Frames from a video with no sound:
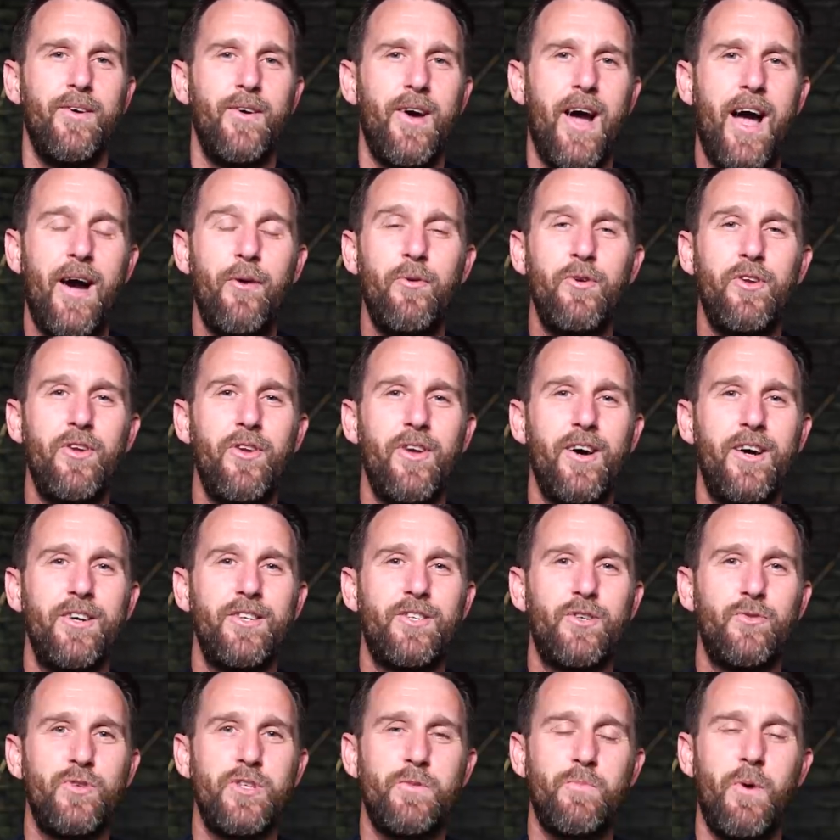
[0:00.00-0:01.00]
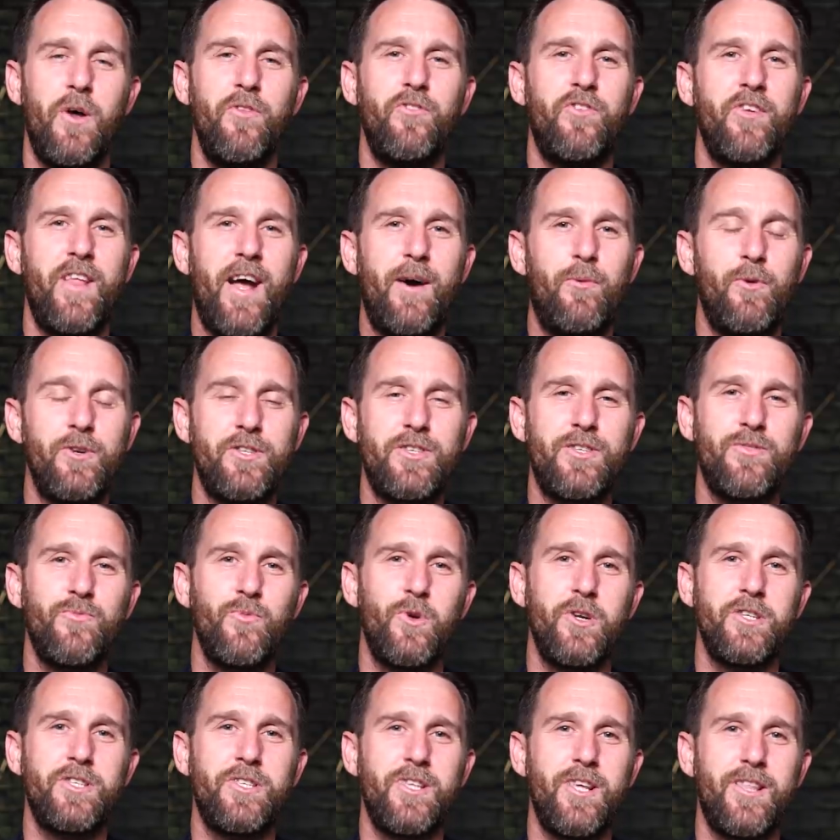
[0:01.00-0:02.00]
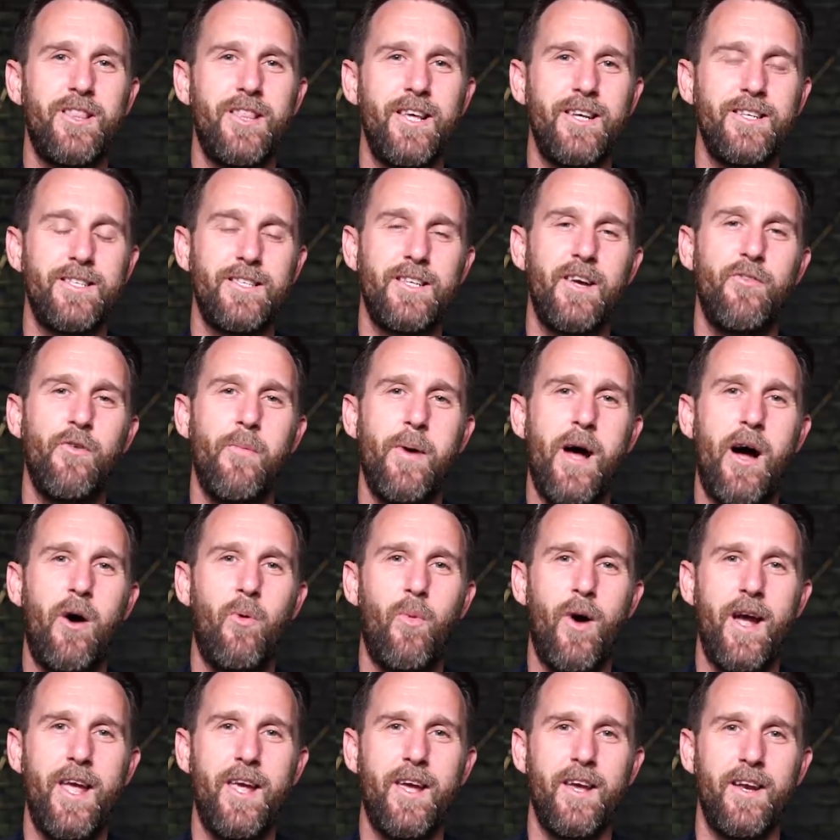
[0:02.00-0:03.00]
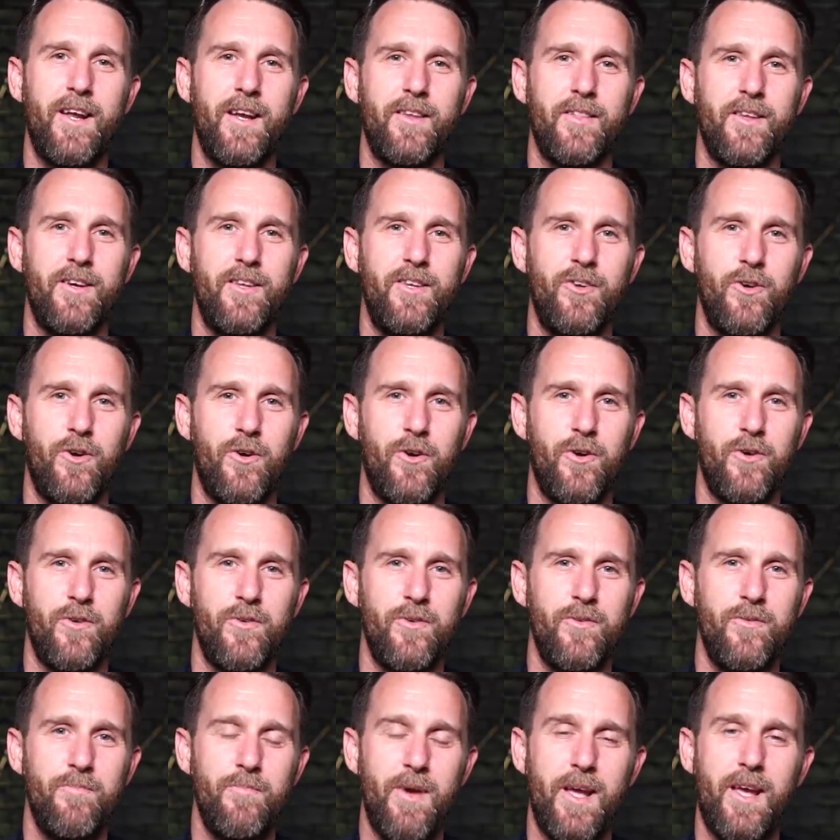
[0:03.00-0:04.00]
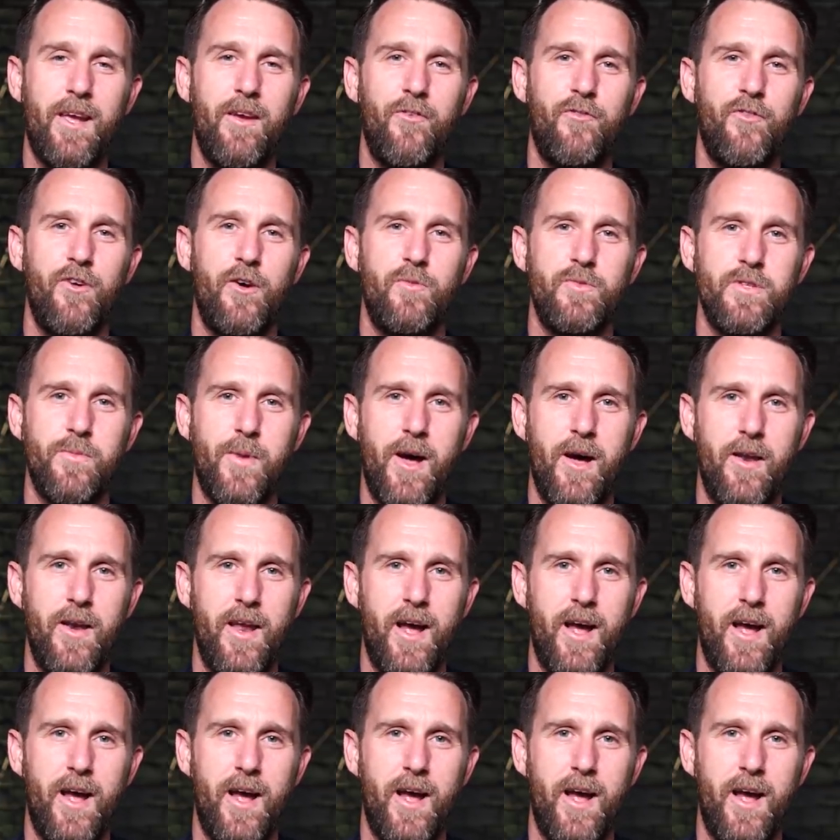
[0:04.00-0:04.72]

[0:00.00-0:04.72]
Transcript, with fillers: how would you like to respond to that? What's what's the th- stuff about awakening that you're making films about